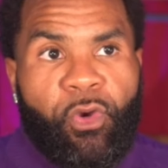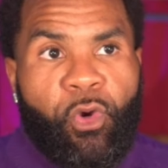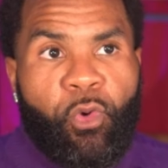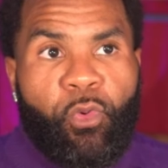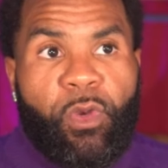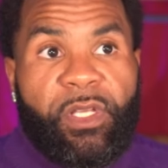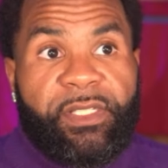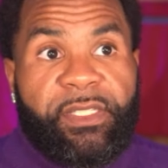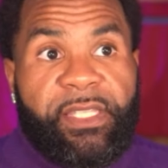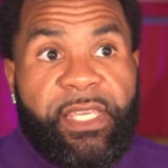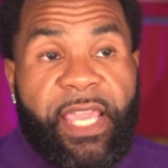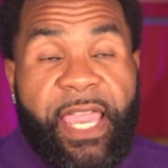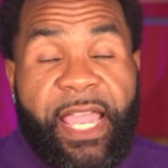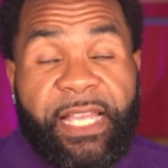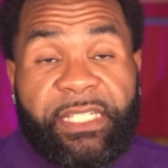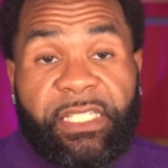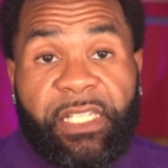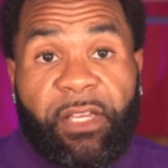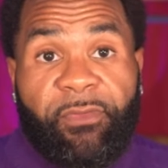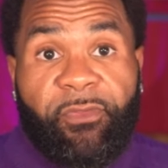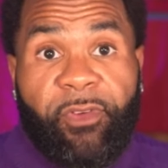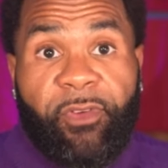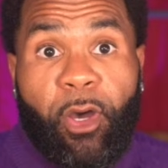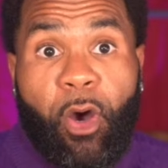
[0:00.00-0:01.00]
who was the
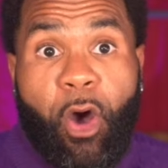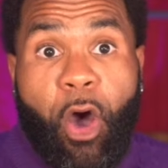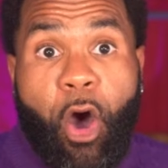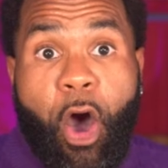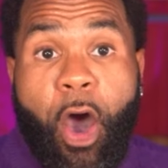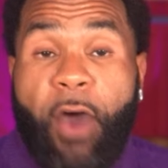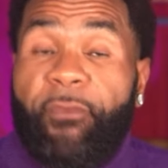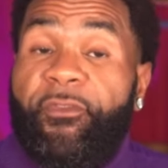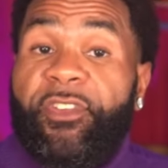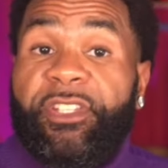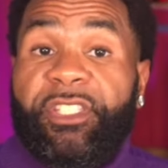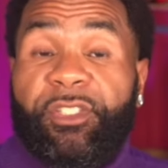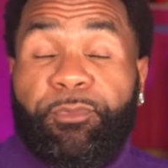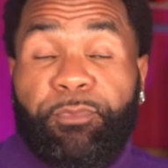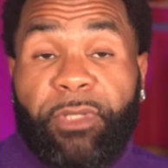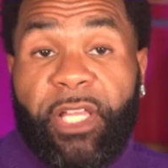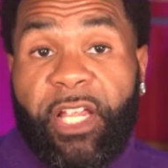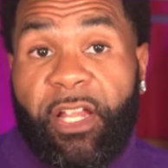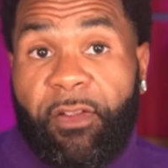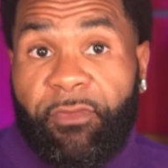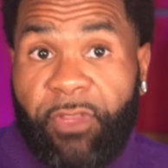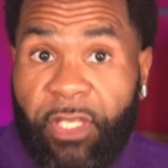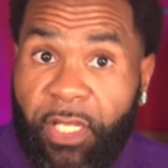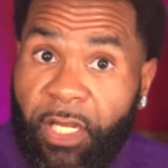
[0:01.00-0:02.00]
XFL Offensive
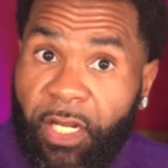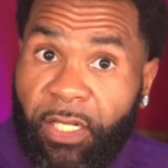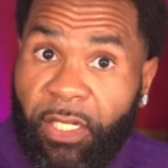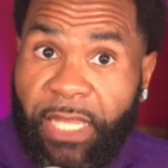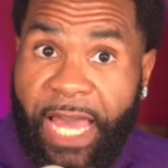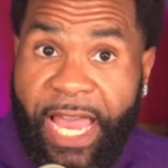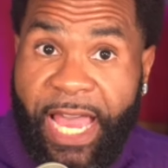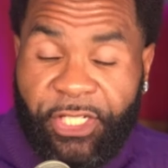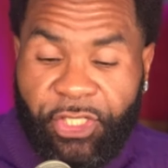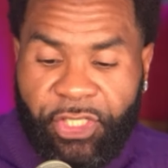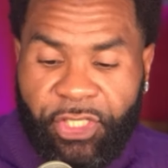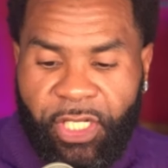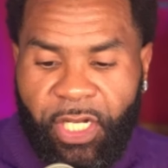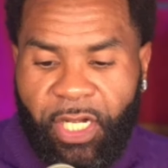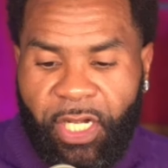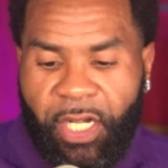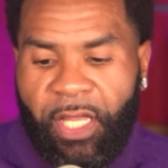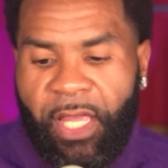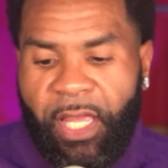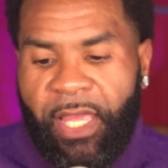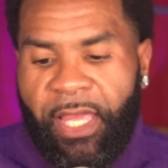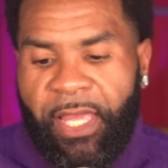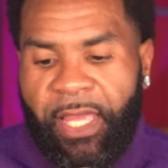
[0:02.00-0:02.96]
Player of the Year last year.